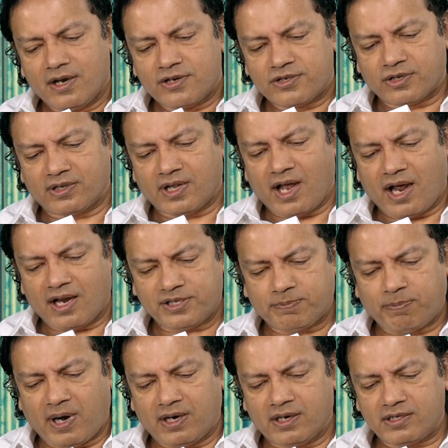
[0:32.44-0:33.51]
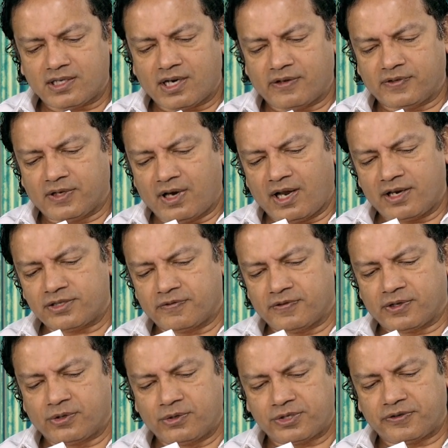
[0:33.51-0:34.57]
So they asked Pilate to have the legs of
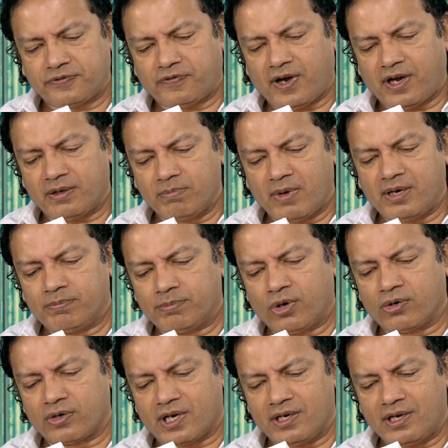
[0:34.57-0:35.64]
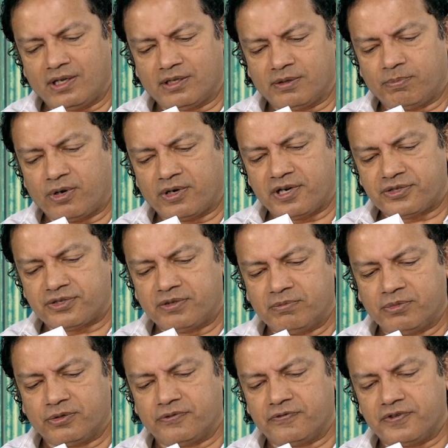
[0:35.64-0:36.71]
the crucified men broken and the bodies
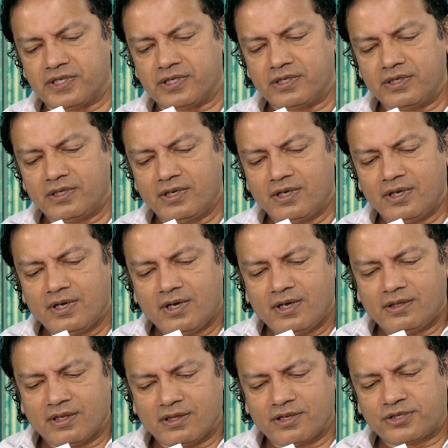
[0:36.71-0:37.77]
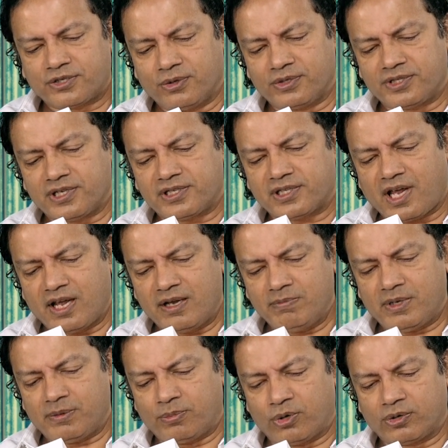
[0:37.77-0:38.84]
removed. Then the soldiers
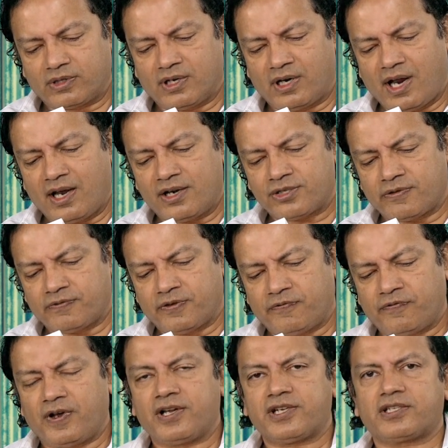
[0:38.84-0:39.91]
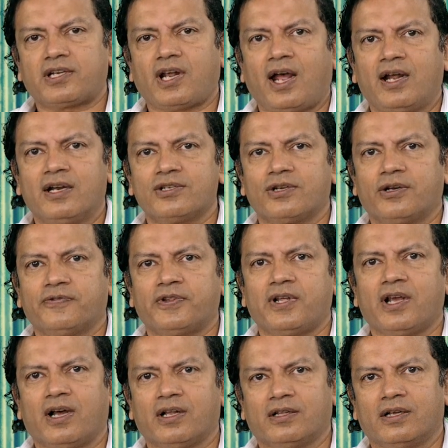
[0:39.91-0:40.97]
came and broke the legs of the first and of
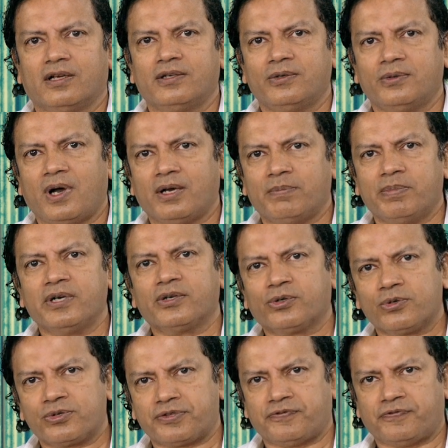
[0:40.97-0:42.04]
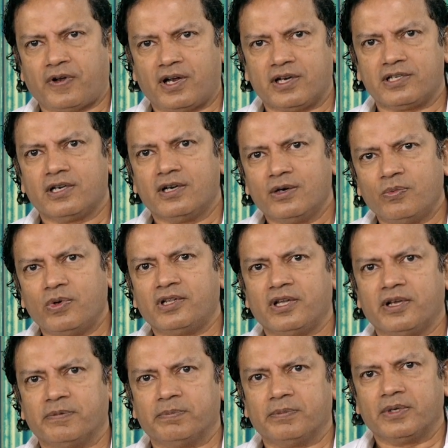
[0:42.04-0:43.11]
the other who had been crucified with
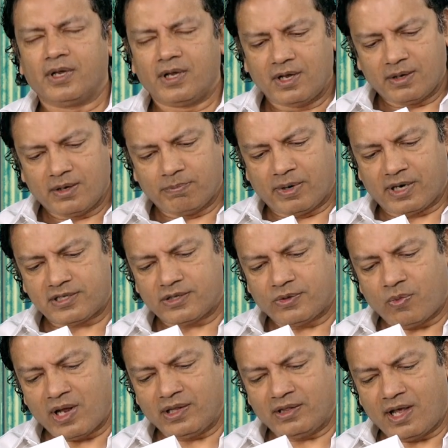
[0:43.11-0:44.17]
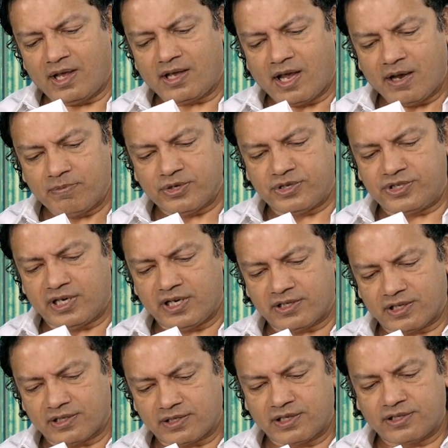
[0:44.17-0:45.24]
him. But when they came to
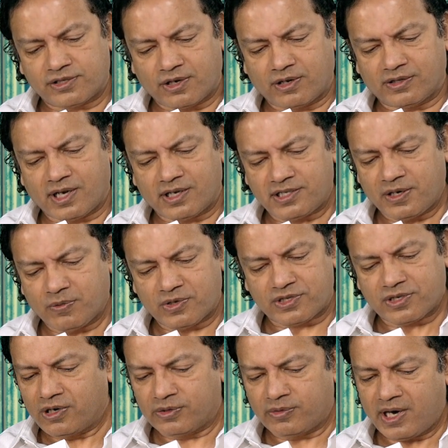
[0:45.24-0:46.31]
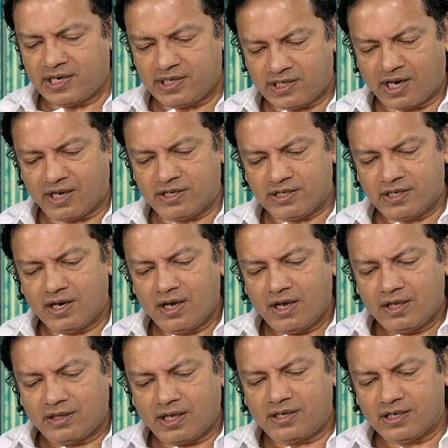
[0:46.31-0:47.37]
Jesus and saw that he was already dead,
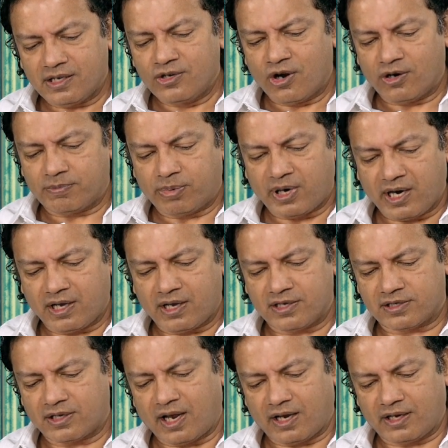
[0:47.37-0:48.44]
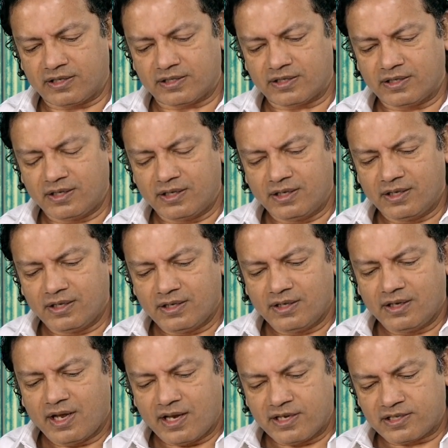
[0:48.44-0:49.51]
they did not break his legs.
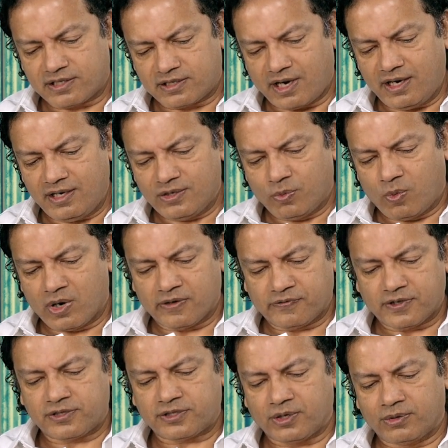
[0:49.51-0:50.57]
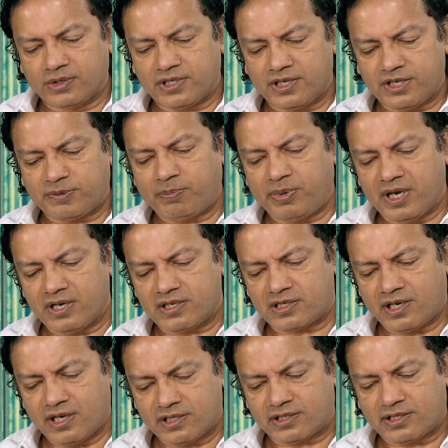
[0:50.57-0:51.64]
Instead, one of the soldiers
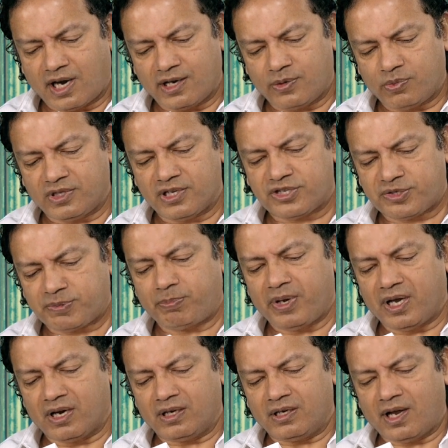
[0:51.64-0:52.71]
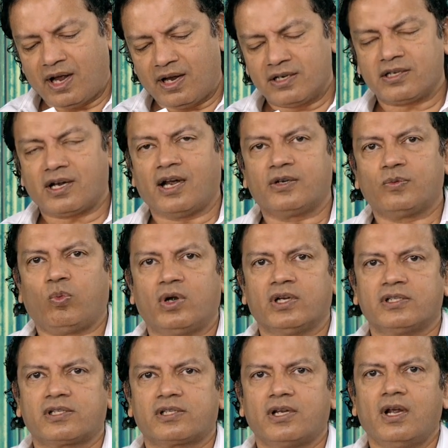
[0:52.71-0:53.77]
pierced his side with a spear, and at
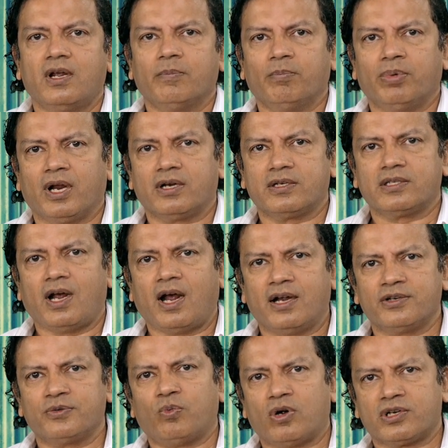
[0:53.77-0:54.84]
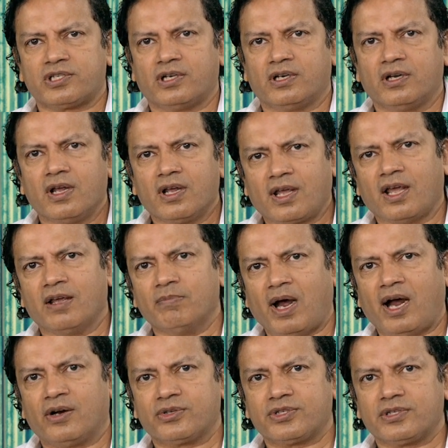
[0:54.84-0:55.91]
once blood and water came
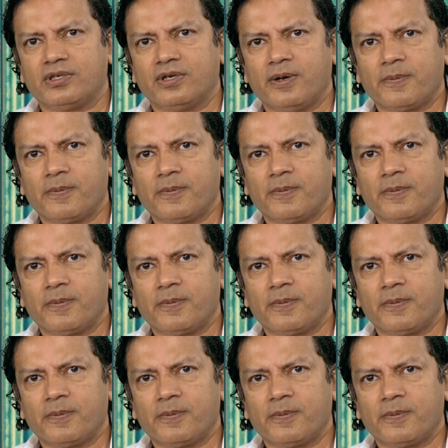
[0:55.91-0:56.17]
out.